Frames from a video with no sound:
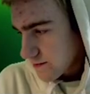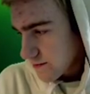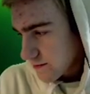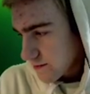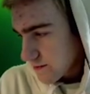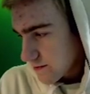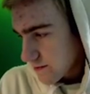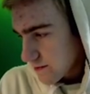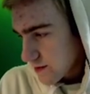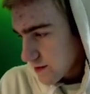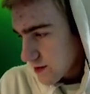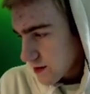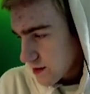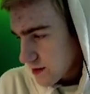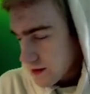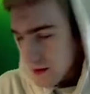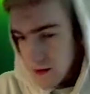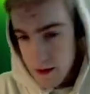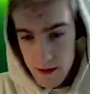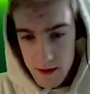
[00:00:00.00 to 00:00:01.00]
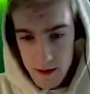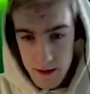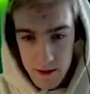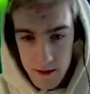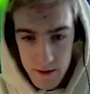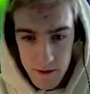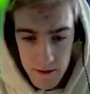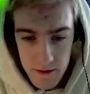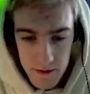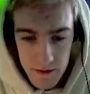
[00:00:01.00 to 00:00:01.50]

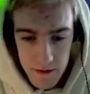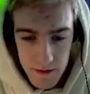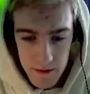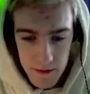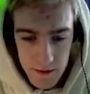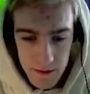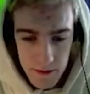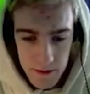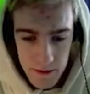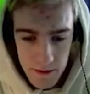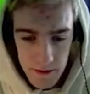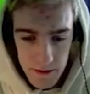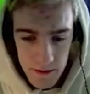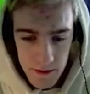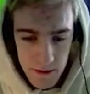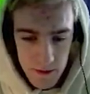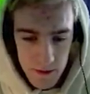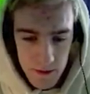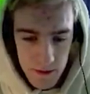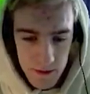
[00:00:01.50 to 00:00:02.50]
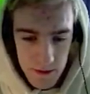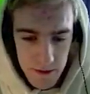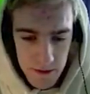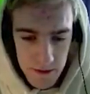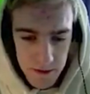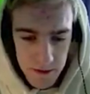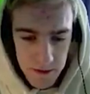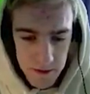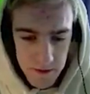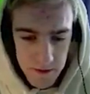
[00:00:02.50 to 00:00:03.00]

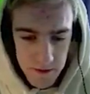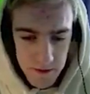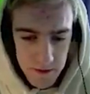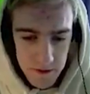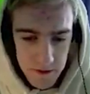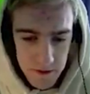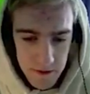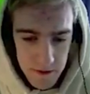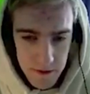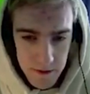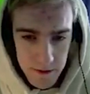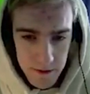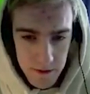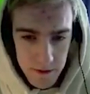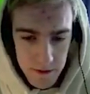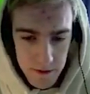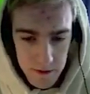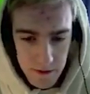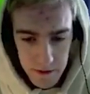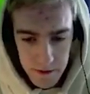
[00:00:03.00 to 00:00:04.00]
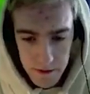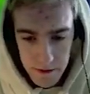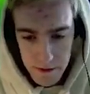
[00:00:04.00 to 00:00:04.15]
No one is speaking in this clip.